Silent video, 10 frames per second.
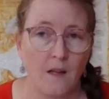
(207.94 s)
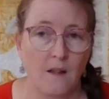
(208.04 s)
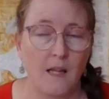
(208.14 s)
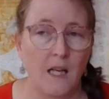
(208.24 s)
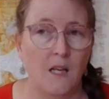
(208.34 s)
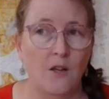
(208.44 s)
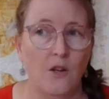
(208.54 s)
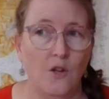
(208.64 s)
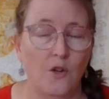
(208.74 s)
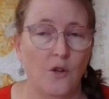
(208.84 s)
Then
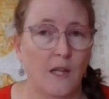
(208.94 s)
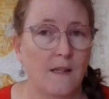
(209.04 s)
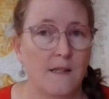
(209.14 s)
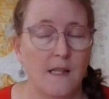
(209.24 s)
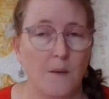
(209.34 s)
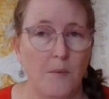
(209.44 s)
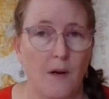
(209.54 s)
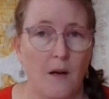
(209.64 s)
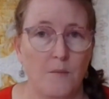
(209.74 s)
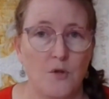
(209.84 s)
you can step
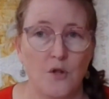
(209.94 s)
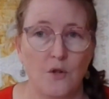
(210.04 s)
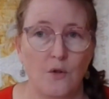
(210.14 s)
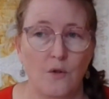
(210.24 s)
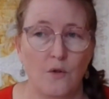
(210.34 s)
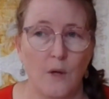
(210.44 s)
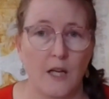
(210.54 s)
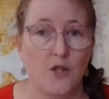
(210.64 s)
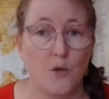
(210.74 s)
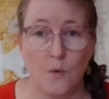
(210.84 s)
up to a
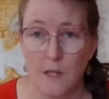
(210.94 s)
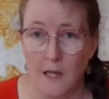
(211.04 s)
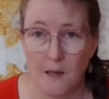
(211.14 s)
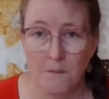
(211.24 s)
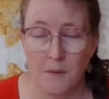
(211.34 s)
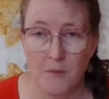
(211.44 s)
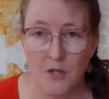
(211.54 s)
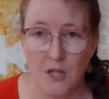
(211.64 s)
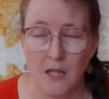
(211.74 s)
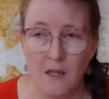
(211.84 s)
short arm
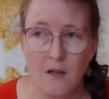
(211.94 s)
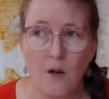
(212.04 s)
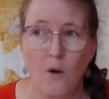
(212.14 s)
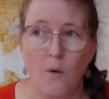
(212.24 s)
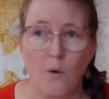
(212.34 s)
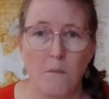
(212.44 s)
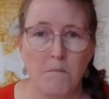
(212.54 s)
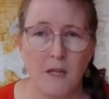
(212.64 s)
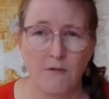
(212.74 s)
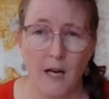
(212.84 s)
machine or a
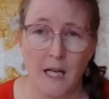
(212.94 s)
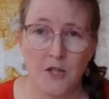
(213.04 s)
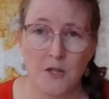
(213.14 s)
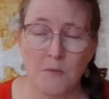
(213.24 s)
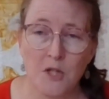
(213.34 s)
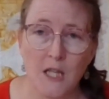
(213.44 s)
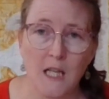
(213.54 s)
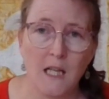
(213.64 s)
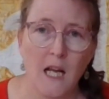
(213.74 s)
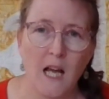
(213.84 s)
mid-range
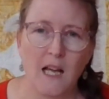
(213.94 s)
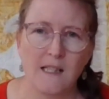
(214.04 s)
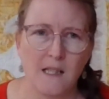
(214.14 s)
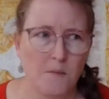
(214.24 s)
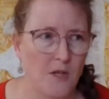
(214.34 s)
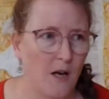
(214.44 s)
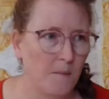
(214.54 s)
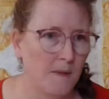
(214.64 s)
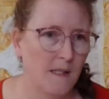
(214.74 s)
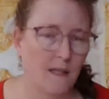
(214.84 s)
machine, and
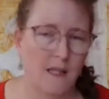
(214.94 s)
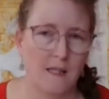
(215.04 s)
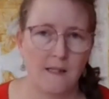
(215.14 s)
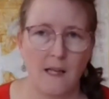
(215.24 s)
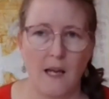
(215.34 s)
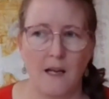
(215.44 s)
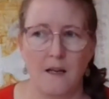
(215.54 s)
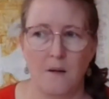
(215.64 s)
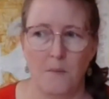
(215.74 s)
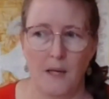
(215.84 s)
sometimes this
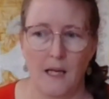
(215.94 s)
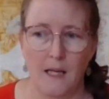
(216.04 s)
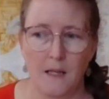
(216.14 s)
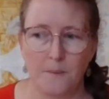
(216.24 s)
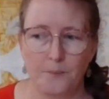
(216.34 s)
can be